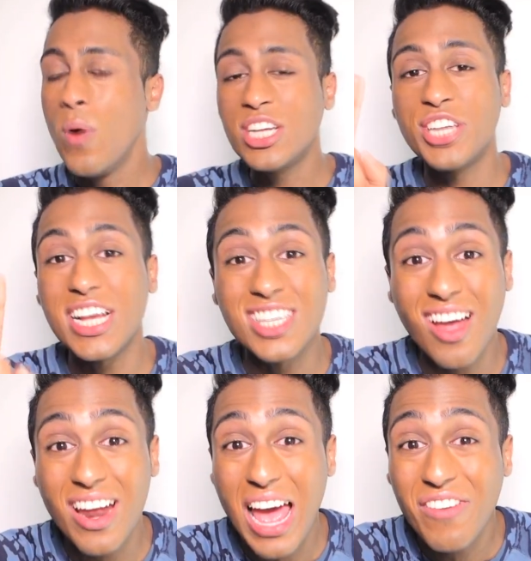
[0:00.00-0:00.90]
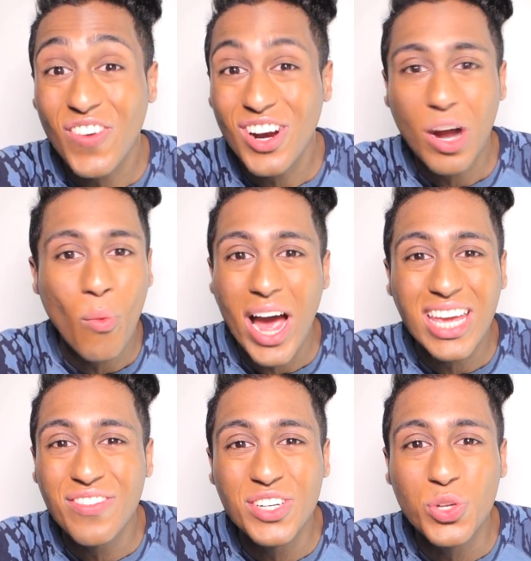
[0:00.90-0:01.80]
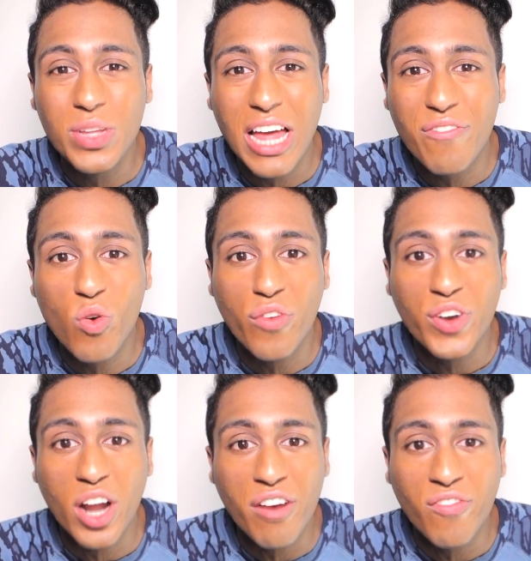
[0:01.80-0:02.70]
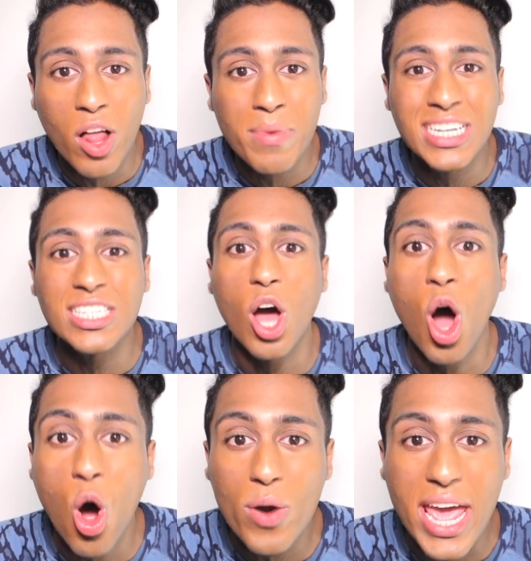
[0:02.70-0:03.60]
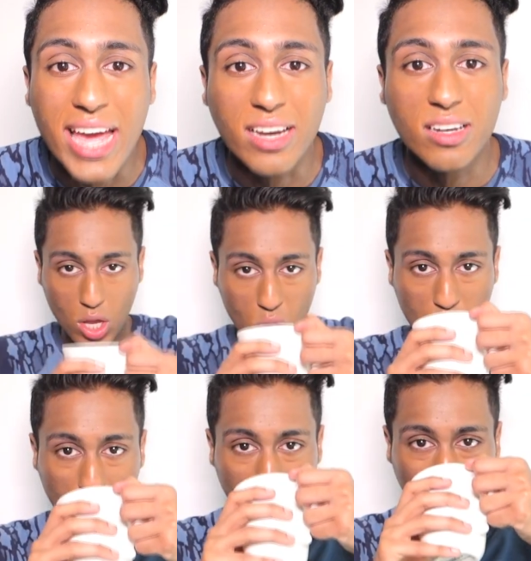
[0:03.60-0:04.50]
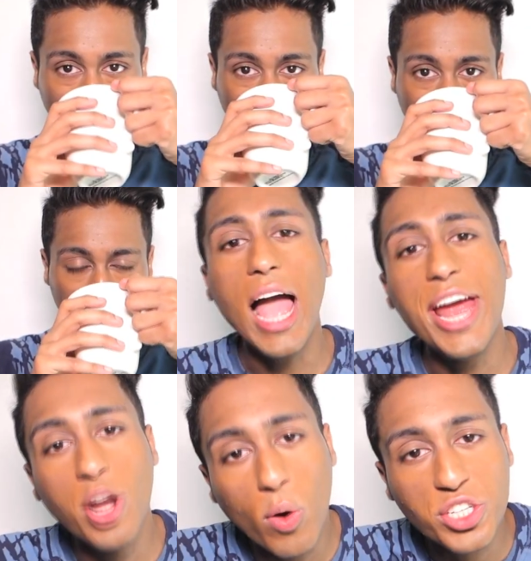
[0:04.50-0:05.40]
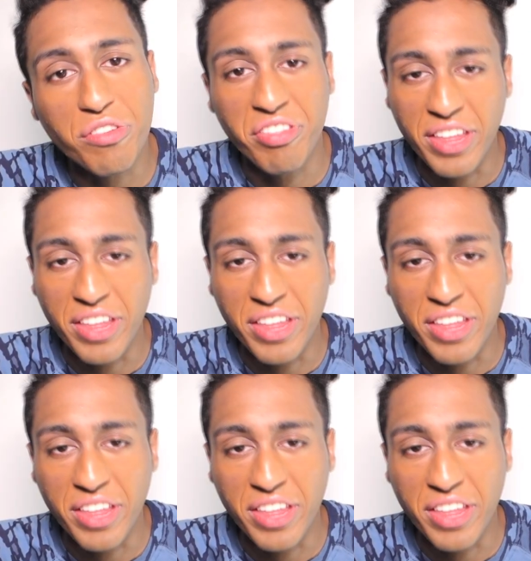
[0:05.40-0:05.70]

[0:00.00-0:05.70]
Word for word: which takes a lot of effort. Why are you even doing that for if you're gonna unfollow me, just own it. I know what you're